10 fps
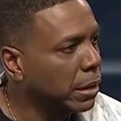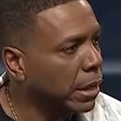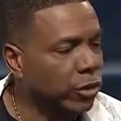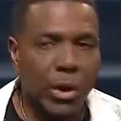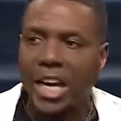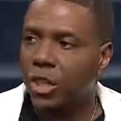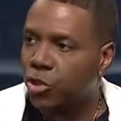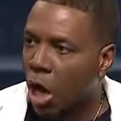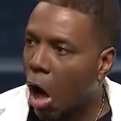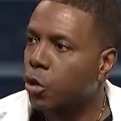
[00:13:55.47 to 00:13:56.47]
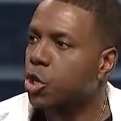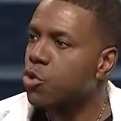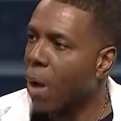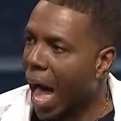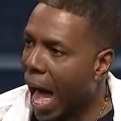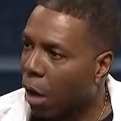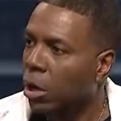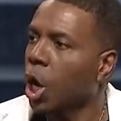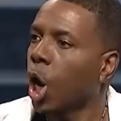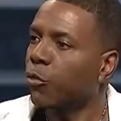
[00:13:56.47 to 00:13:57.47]
They're trying to talk you out
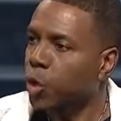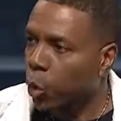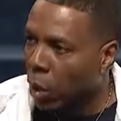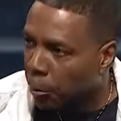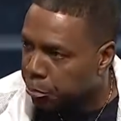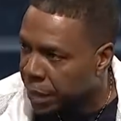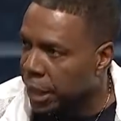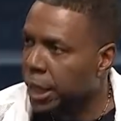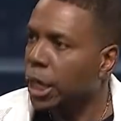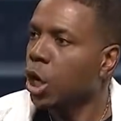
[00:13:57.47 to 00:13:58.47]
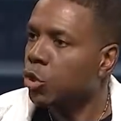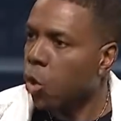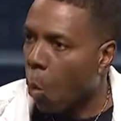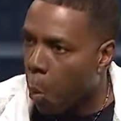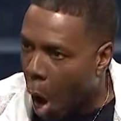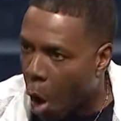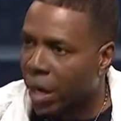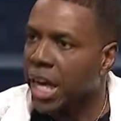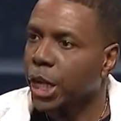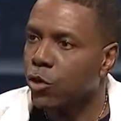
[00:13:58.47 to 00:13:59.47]
of your ability to walk
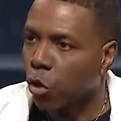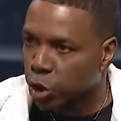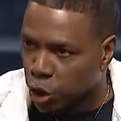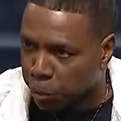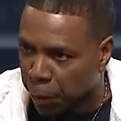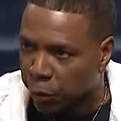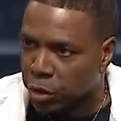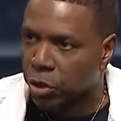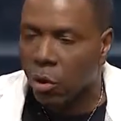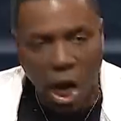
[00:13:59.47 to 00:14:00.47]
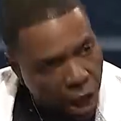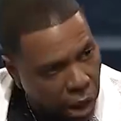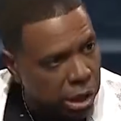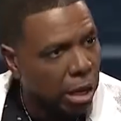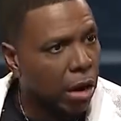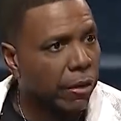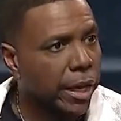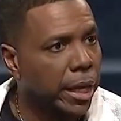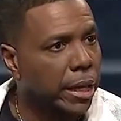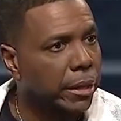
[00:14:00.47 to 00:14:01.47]
in your spiritual authority.